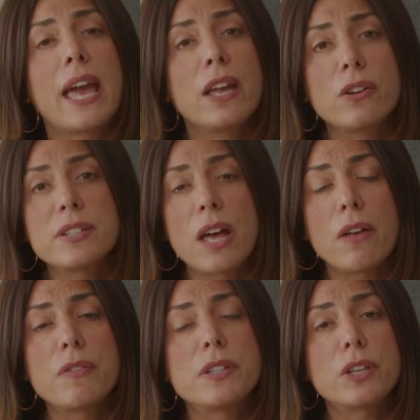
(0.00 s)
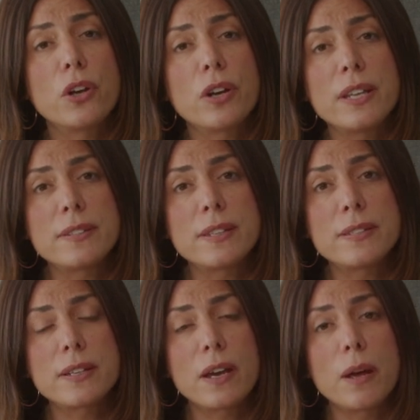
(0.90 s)
Get yourself a security
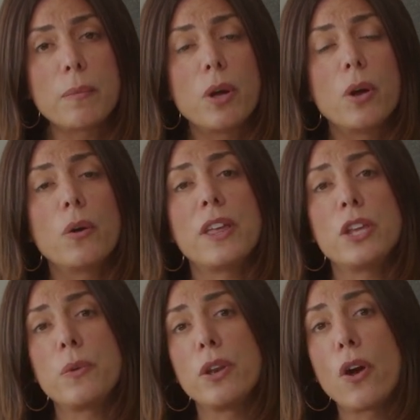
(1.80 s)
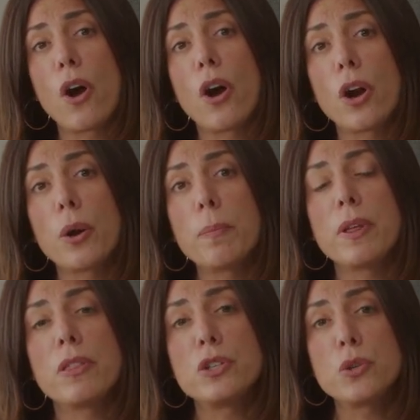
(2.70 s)
system that you can arm
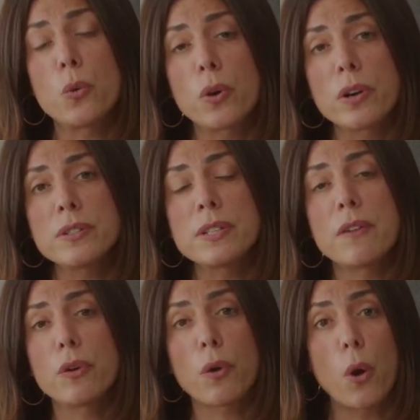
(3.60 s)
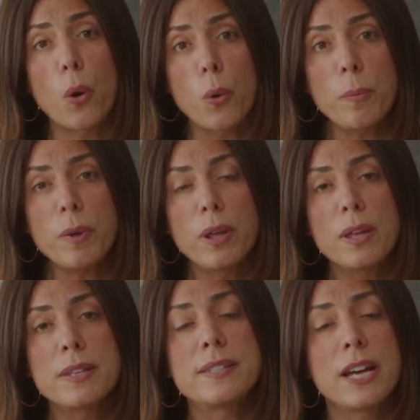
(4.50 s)
the doors of your home
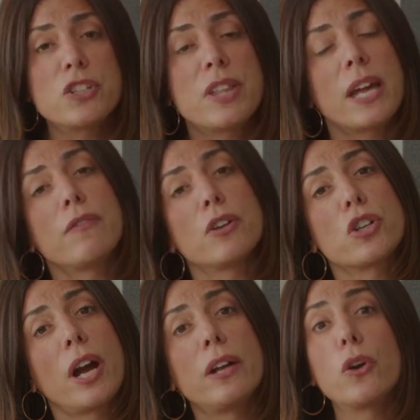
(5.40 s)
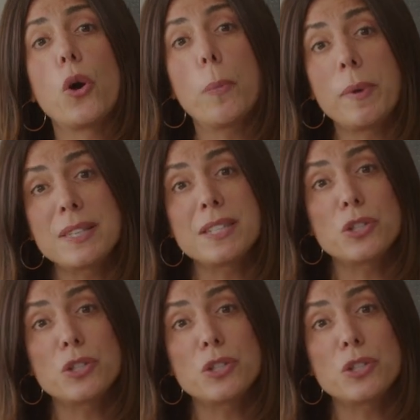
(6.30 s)
such that if your child opens a